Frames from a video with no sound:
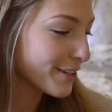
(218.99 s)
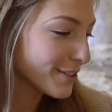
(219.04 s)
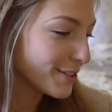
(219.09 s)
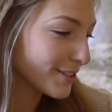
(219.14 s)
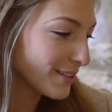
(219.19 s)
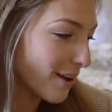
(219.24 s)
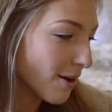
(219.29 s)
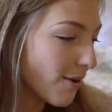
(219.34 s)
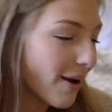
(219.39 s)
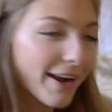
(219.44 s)

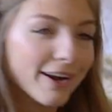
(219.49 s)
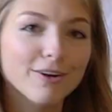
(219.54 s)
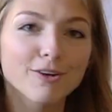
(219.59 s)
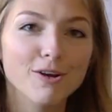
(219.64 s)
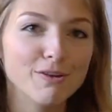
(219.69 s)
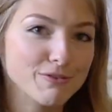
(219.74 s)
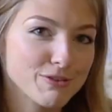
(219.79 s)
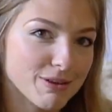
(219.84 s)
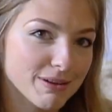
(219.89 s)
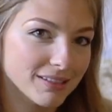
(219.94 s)
so I don't
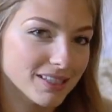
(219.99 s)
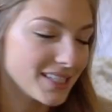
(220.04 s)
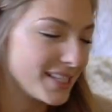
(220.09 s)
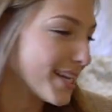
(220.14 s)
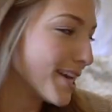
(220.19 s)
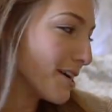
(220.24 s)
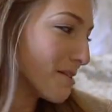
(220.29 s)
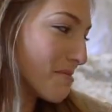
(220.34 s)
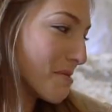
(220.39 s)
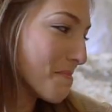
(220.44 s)
know if you can
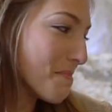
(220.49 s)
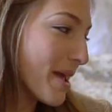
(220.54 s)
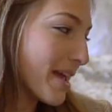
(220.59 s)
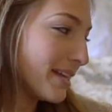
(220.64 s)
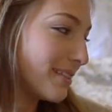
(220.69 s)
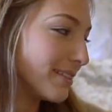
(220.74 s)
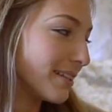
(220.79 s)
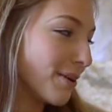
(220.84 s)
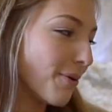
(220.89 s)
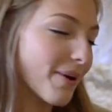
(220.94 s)
see her, but
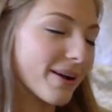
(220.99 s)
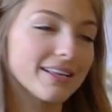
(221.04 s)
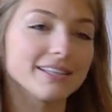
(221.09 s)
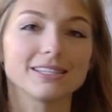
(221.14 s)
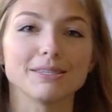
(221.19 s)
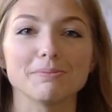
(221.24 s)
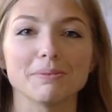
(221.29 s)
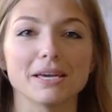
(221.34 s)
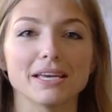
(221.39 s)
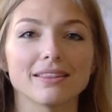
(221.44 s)
Paisley wanted
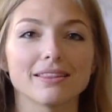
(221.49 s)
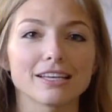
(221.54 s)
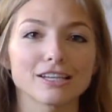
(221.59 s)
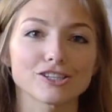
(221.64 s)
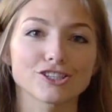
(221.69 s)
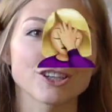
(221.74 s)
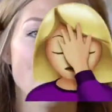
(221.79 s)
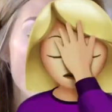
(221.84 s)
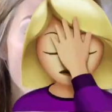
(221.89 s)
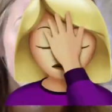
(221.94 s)
to be in
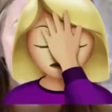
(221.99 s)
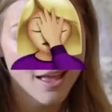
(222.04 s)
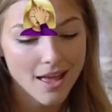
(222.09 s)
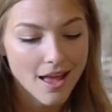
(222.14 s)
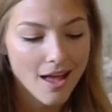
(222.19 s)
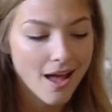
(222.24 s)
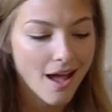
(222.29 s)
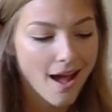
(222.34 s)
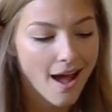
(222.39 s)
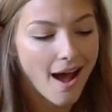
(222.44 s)
this shot.
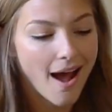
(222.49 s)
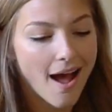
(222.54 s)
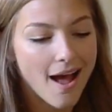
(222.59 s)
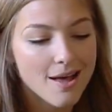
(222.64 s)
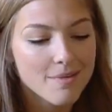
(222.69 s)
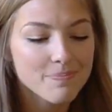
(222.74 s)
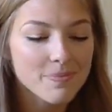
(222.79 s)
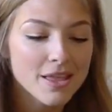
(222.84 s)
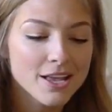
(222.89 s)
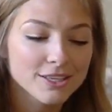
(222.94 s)

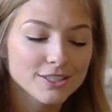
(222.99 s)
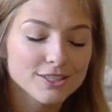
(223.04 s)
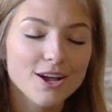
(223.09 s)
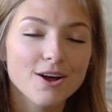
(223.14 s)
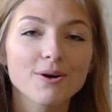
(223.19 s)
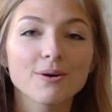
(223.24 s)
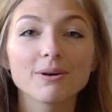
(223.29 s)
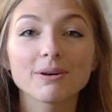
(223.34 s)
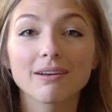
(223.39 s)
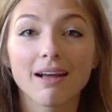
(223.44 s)

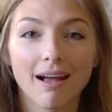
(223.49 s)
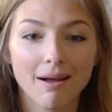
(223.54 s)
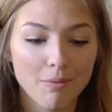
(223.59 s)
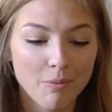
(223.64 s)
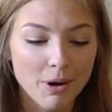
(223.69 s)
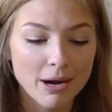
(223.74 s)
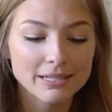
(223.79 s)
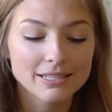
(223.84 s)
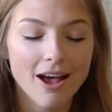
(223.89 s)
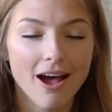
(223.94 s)
So
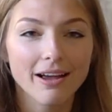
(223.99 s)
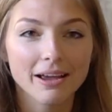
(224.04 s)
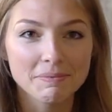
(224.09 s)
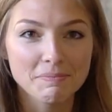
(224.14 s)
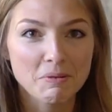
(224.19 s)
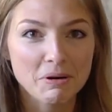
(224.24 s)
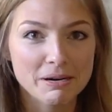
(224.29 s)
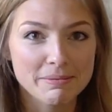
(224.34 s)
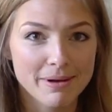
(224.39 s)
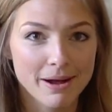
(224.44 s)
we're talking
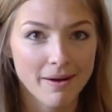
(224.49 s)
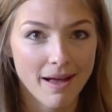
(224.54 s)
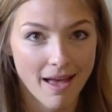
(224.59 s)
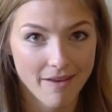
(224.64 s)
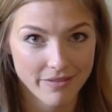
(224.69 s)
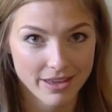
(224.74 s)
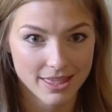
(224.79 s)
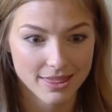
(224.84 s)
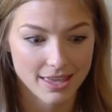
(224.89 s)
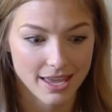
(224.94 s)
more about
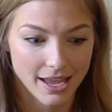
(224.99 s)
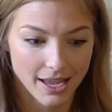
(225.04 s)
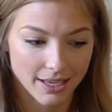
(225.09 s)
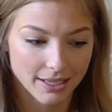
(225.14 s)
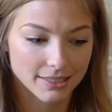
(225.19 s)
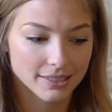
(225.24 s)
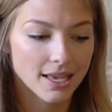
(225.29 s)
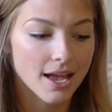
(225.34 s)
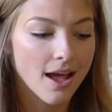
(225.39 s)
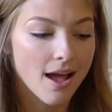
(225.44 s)
heavy
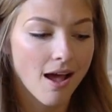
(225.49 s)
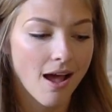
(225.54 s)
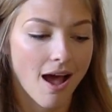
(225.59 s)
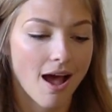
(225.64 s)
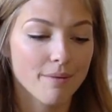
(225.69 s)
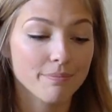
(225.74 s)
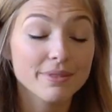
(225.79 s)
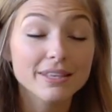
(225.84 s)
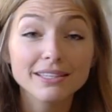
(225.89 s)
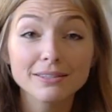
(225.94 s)
things.
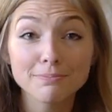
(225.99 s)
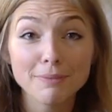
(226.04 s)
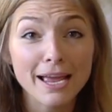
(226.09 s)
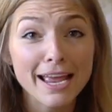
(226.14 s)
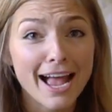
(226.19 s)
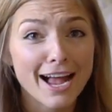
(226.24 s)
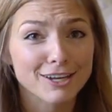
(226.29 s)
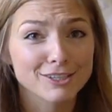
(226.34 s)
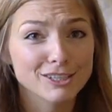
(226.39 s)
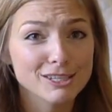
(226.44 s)
This might
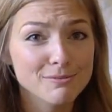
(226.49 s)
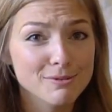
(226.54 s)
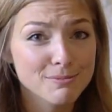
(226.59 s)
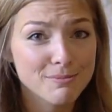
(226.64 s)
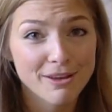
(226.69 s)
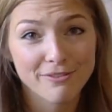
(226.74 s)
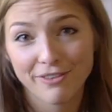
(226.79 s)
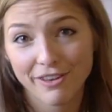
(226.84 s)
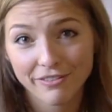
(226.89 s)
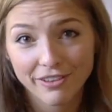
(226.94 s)
actually be
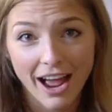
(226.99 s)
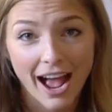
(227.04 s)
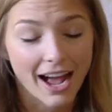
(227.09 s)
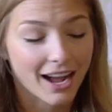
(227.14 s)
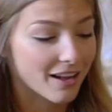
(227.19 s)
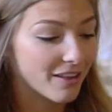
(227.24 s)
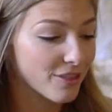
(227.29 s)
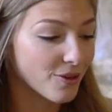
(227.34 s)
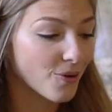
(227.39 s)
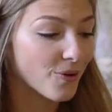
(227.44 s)
my favorite
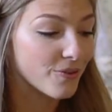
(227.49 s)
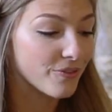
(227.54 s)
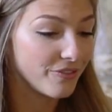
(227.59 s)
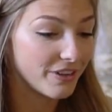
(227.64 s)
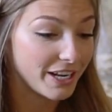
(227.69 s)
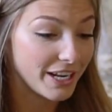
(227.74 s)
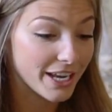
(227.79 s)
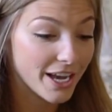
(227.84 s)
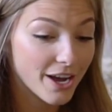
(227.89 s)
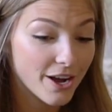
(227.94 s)
hack of the whole
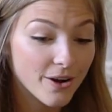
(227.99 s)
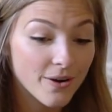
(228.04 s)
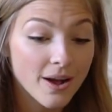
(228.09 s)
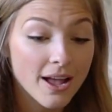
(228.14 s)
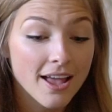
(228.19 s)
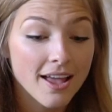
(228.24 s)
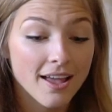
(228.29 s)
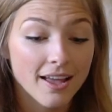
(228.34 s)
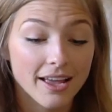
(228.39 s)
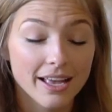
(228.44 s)
video.
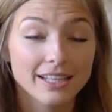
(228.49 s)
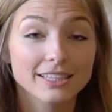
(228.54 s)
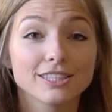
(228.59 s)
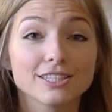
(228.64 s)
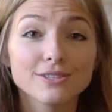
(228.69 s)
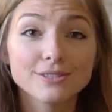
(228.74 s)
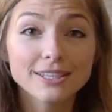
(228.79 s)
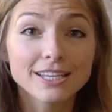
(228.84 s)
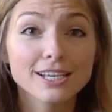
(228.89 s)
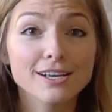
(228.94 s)
It's
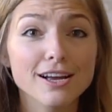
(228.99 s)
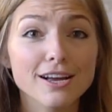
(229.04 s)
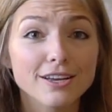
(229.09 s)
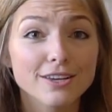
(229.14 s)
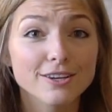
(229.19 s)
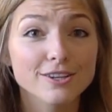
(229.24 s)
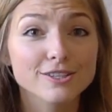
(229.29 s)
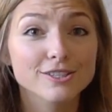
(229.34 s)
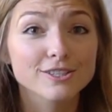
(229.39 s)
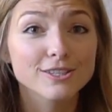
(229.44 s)
using
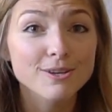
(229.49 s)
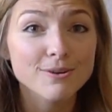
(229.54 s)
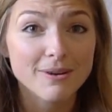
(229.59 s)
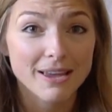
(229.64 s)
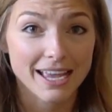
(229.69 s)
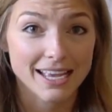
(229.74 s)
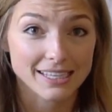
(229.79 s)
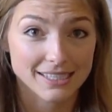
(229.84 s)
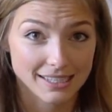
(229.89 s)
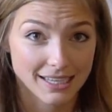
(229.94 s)
your
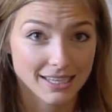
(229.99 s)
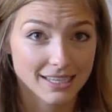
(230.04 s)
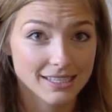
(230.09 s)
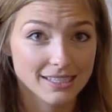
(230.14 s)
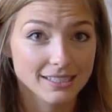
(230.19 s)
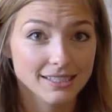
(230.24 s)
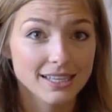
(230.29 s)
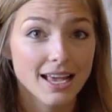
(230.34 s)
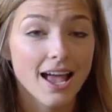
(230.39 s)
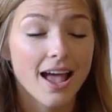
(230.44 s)
suitcases.